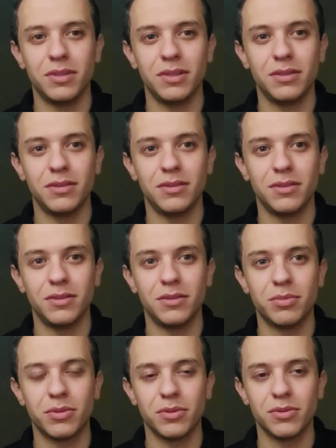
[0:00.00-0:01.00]
in the
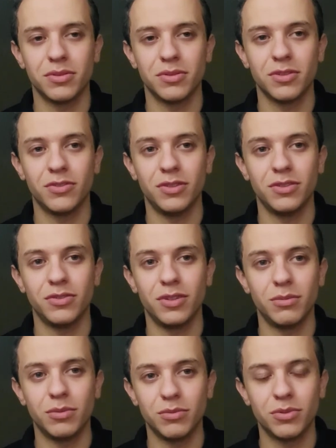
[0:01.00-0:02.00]
process of a
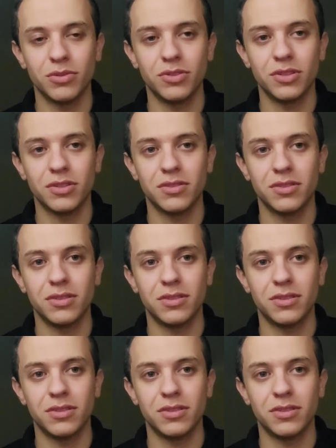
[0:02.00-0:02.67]
development project.